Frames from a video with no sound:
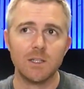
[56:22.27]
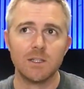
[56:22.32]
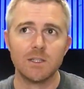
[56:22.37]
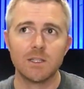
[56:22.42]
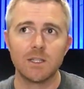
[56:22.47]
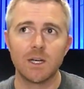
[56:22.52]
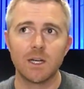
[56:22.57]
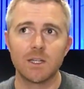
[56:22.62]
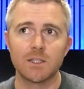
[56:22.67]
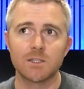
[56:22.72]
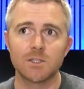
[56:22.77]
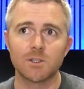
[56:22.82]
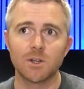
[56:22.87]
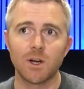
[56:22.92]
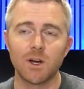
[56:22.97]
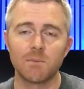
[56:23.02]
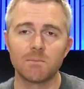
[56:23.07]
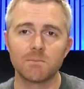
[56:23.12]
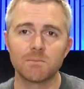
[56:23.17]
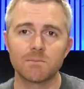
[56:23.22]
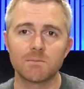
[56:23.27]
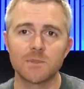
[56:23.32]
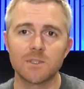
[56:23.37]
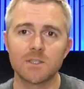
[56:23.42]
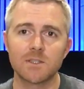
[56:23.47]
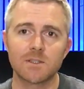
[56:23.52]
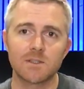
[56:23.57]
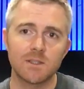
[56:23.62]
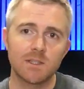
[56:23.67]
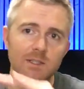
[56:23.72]
and so I'm
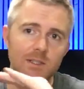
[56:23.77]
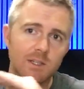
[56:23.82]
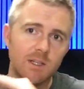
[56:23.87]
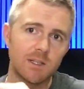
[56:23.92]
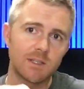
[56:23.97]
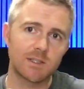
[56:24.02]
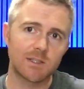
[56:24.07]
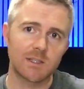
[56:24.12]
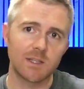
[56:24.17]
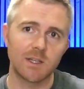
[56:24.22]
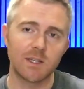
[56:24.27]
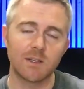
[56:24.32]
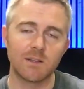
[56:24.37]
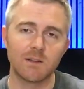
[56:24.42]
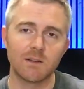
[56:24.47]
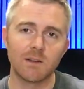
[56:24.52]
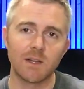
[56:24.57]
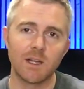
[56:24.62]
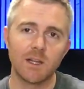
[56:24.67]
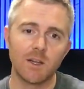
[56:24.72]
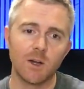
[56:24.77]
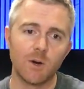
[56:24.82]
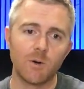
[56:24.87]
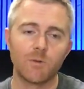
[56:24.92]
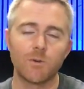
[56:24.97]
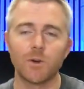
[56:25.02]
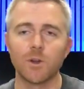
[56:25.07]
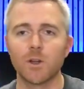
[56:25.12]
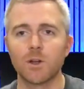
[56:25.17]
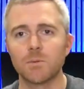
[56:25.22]
just, it's gonna sit and lay low
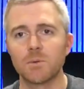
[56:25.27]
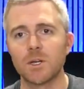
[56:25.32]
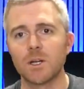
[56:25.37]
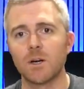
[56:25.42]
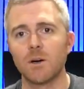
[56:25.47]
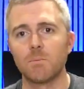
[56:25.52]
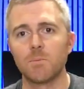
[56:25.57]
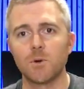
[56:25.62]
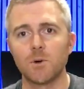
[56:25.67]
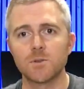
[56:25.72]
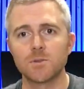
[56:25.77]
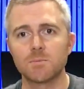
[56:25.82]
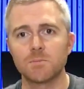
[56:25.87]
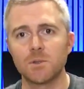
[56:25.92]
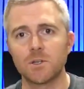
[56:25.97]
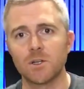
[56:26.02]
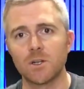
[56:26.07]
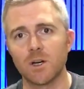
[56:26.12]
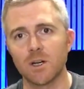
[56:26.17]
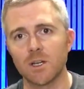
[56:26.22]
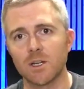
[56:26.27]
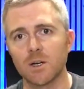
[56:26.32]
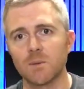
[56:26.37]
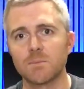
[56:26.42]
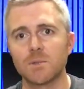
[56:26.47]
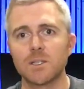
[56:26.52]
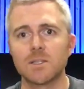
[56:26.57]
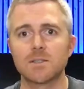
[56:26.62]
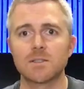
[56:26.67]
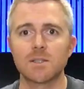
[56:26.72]
for a little bit. I'll post periodic
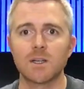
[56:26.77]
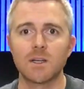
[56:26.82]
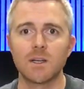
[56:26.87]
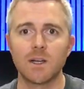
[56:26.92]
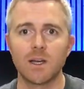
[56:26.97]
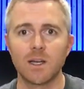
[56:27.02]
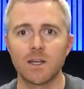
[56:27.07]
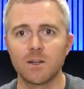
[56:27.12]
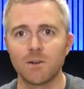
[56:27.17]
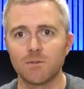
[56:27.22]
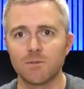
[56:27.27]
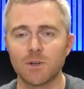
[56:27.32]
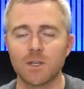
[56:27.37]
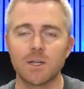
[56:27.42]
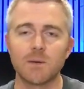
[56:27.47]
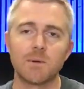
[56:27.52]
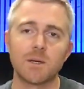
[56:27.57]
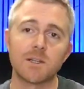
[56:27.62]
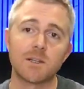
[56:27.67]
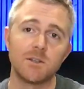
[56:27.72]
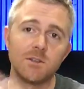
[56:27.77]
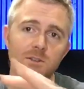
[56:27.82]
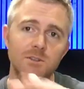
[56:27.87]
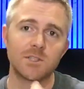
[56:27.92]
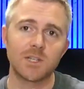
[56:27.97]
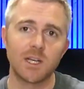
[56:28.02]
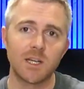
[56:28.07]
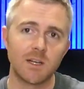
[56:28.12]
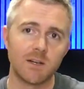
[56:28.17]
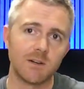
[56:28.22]
updates saying, hey, don't forget about the new
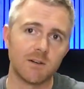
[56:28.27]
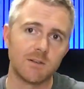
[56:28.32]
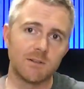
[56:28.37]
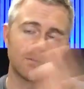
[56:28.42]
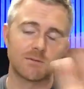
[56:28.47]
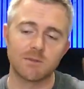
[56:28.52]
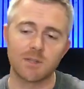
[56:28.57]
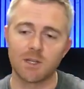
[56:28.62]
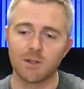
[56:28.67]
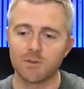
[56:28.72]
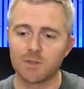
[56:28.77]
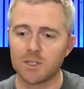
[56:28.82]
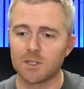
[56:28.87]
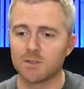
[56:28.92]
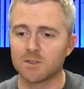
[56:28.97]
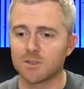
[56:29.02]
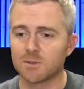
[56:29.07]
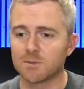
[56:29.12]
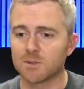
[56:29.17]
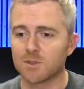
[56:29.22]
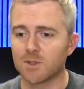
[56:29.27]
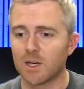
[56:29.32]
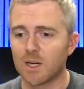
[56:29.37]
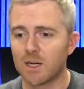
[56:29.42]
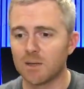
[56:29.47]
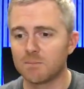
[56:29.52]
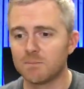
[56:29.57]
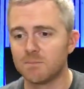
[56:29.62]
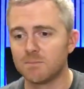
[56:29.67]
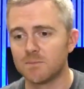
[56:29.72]
channel, head over here and
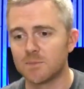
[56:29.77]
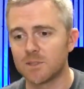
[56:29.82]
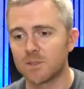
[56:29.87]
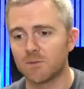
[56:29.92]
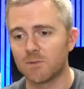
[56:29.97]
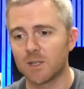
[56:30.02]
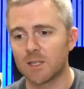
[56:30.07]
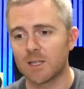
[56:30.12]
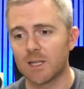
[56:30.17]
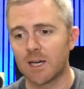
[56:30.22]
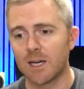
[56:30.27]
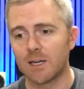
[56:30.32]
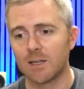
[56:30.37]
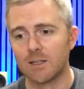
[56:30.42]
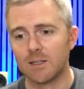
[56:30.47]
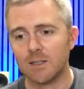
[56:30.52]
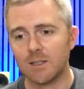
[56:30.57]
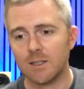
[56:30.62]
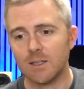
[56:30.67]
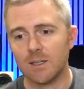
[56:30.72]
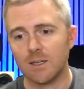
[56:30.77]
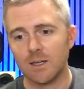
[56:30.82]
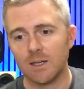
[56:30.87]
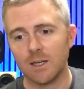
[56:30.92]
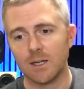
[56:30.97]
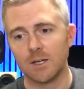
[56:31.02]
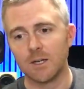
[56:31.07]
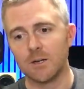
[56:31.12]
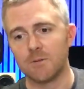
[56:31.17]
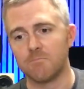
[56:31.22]
subscribe, stuff like that.
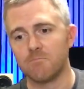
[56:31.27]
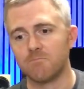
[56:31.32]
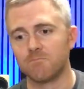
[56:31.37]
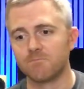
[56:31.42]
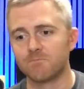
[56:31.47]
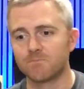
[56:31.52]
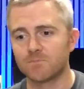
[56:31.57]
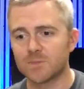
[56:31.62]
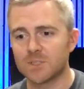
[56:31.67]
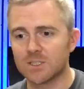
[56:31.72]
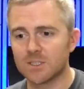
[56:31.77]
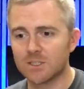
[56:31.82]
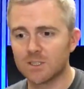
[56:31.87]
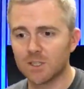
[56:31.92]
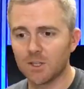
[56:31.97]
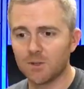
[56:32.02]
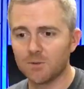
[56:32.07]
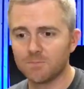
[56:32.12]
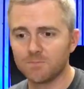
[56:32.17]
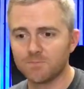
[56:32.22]
Um so